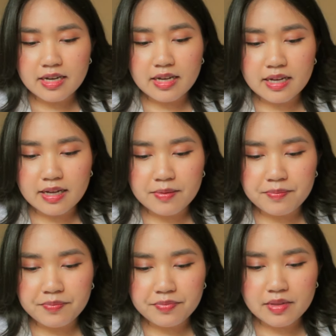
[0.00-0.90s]

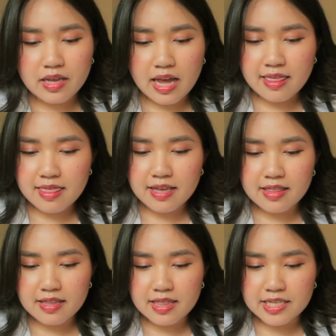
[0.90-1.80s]
I think
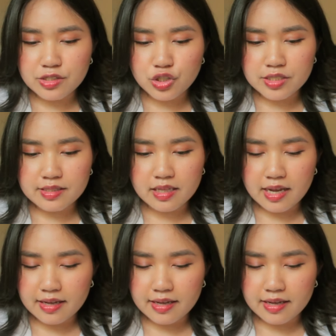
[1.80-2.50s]
that this just